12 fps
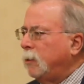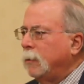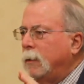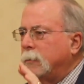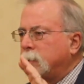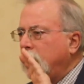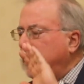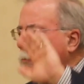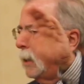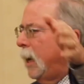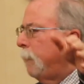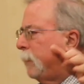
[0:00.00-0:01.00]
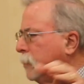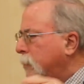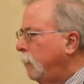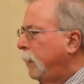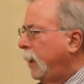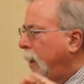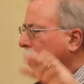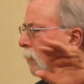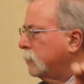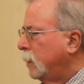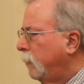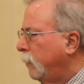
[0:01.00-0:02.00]
to say it's going to happen to somebody
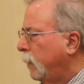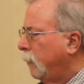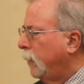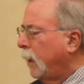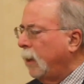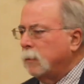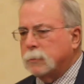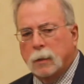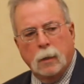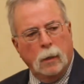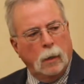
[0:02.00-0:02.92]
else and everything else.